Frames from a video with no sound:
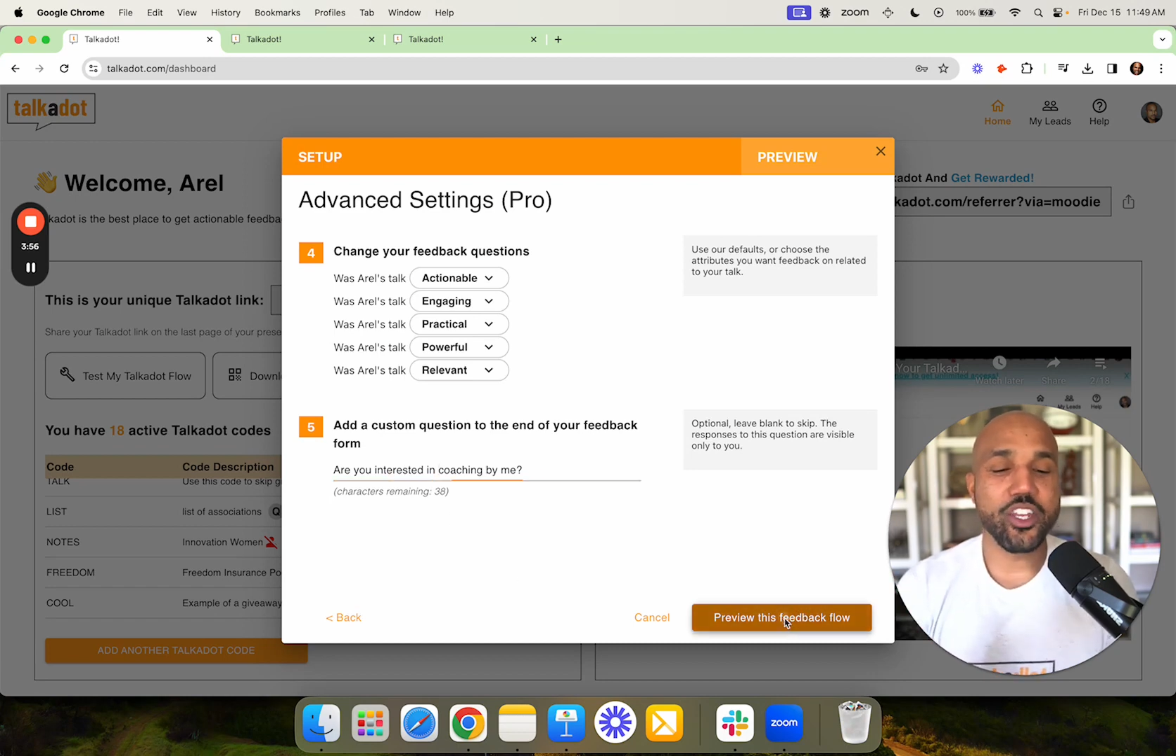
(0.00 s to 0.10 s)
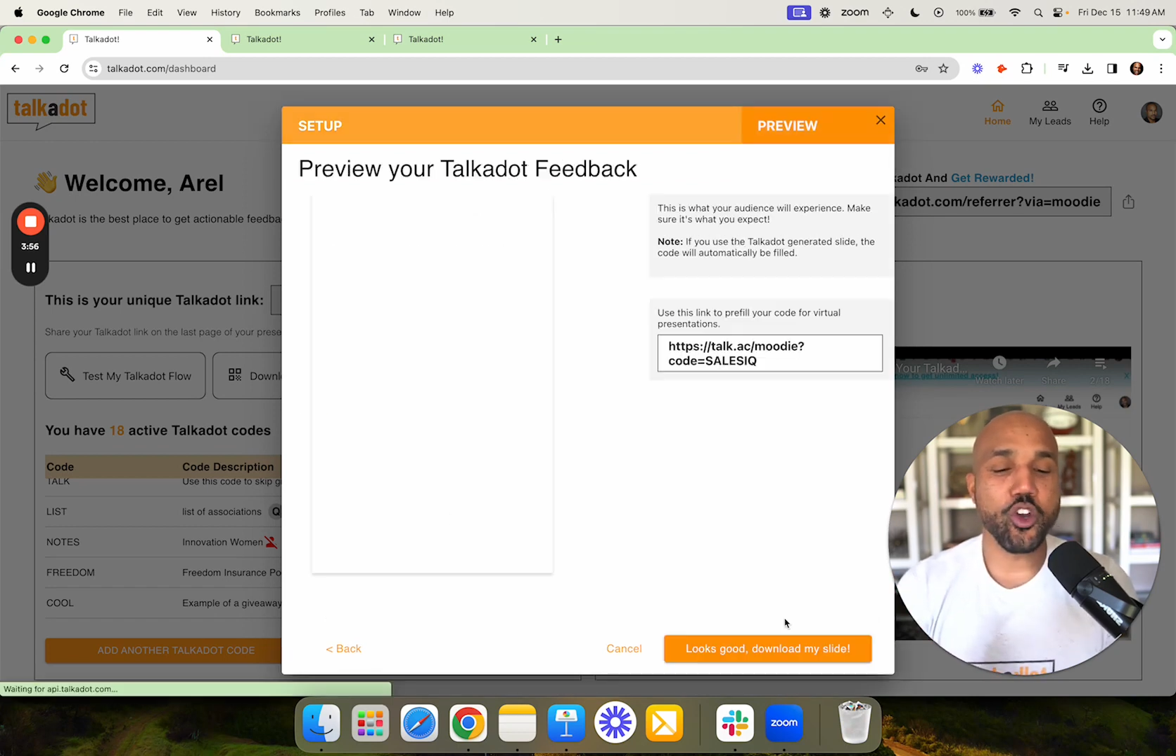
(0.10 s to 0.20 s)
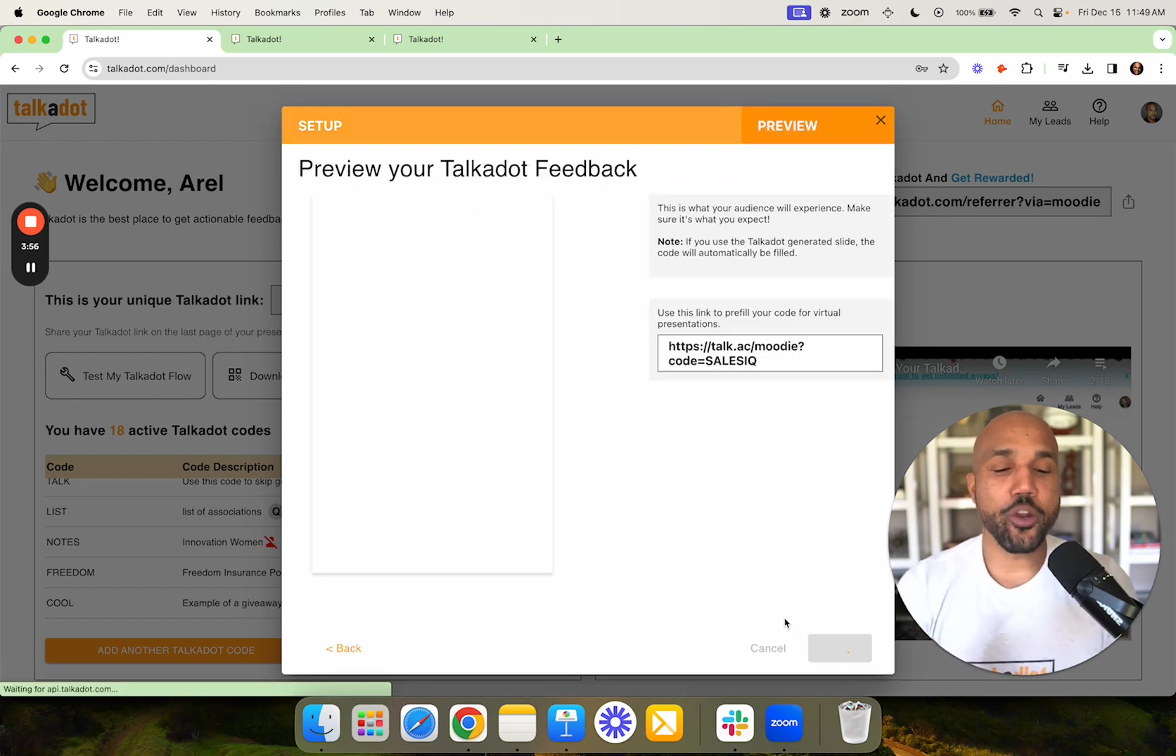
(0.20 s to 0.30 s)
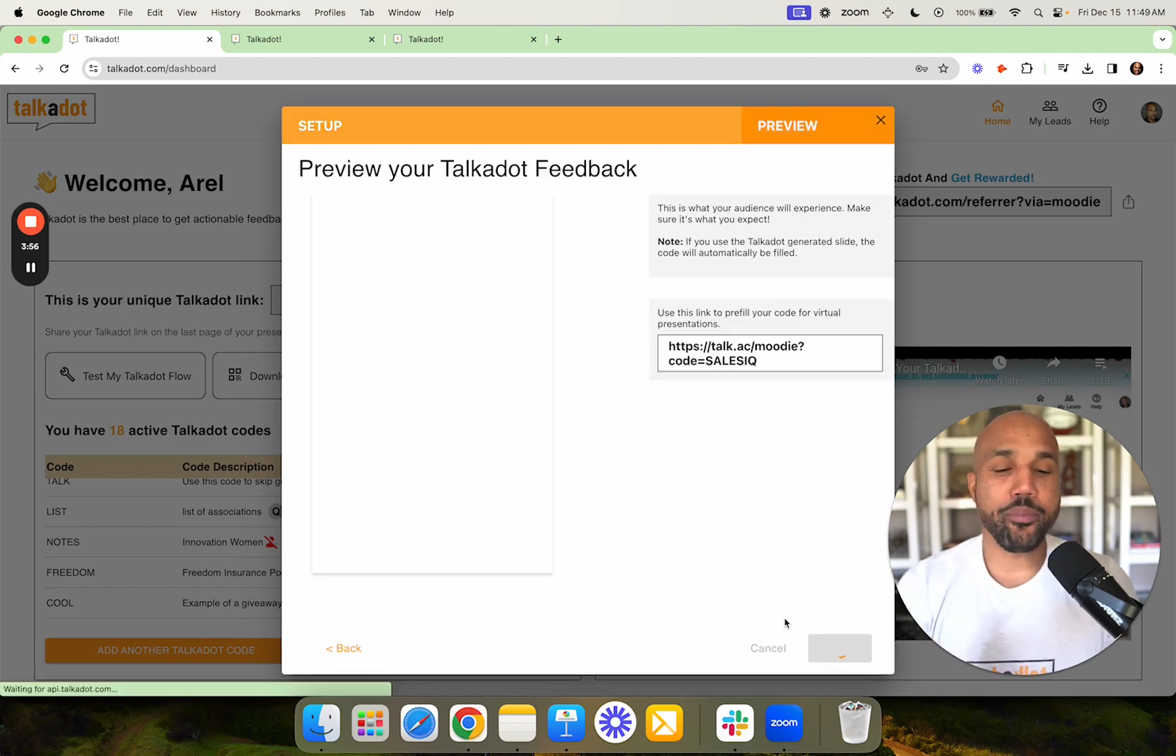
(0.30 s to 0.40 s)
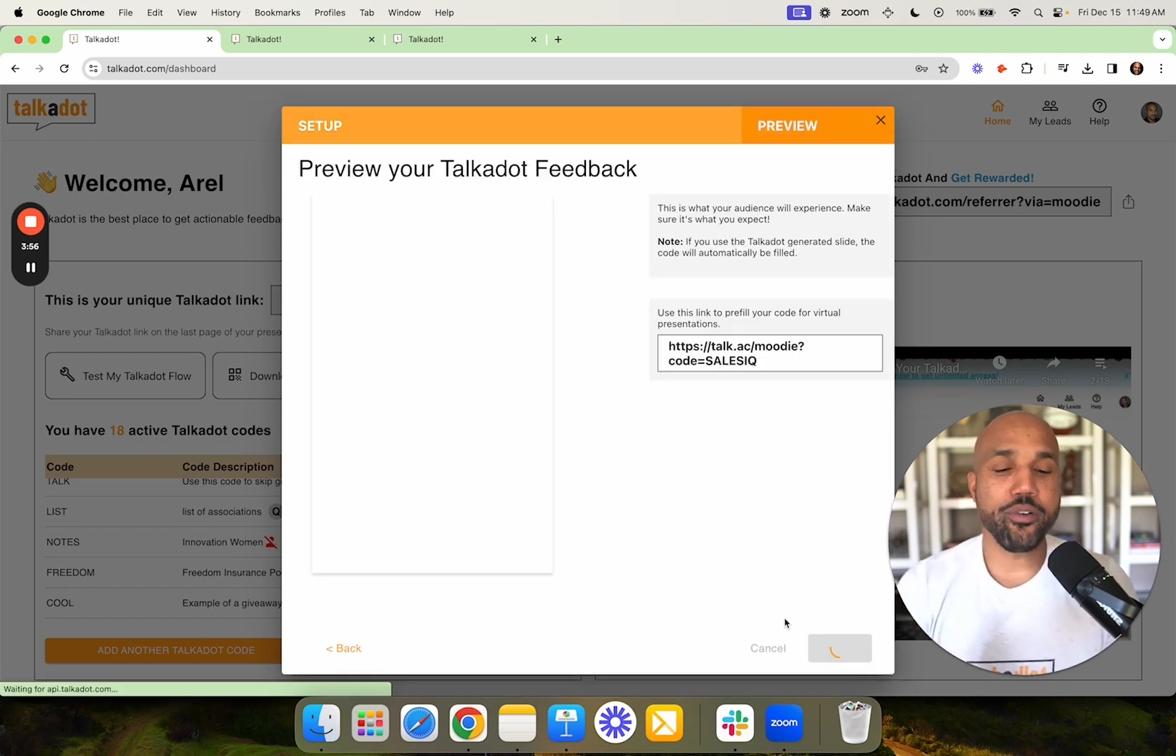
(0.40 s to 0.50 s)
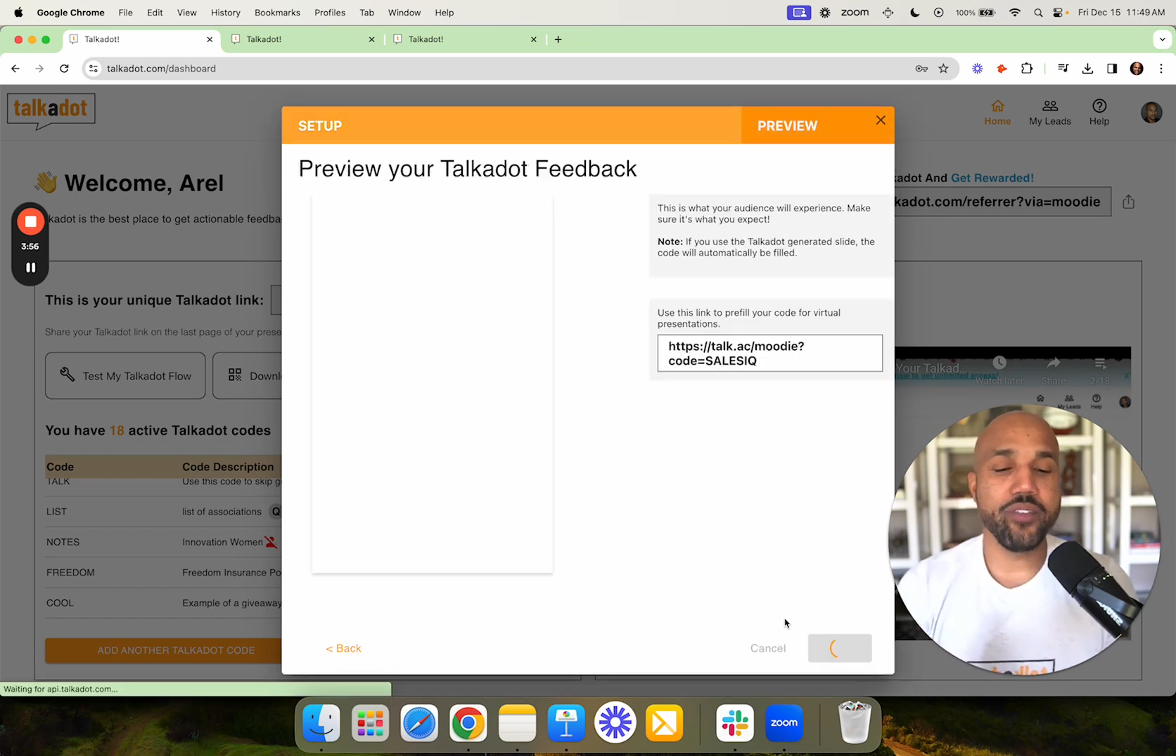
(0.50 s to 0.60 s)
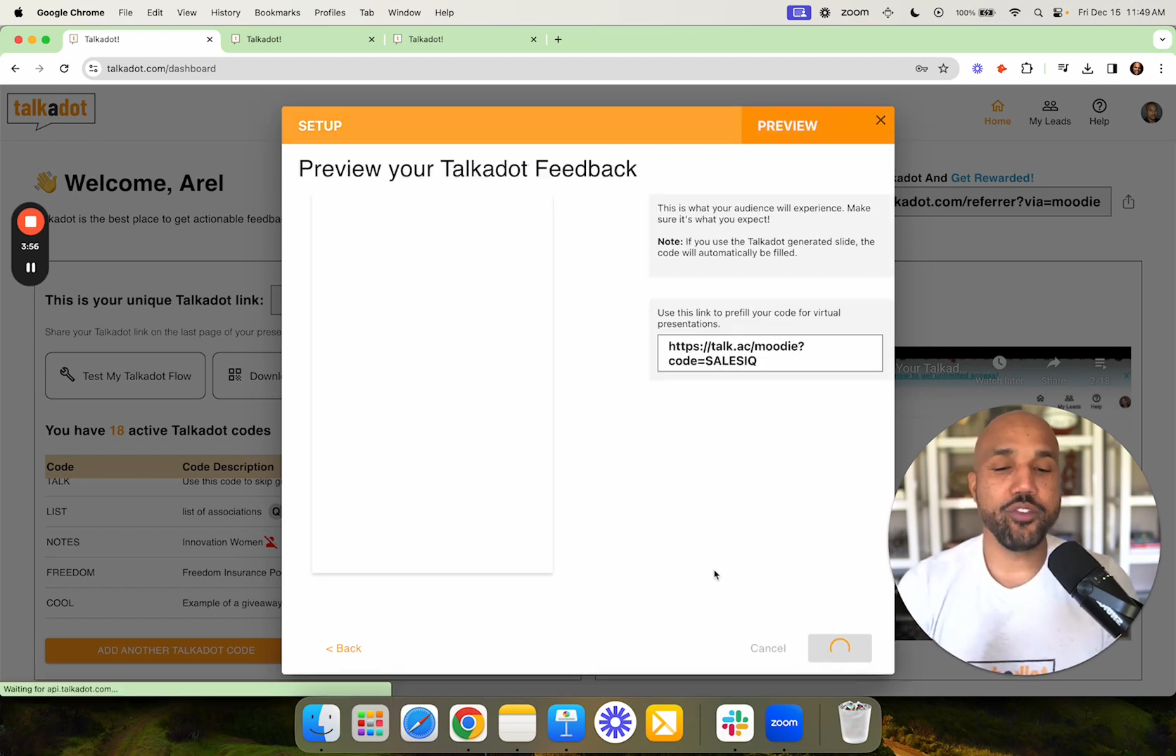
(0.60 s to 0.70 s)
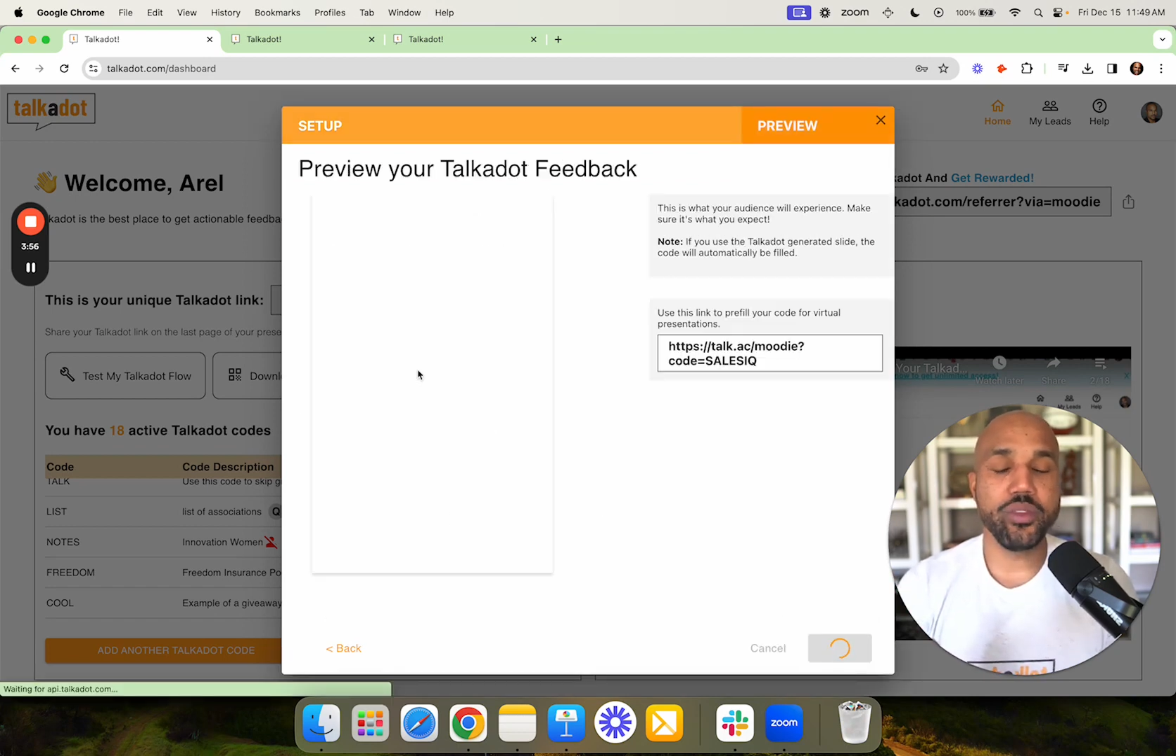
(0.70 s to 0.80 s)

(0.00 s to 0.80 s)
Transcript: preview this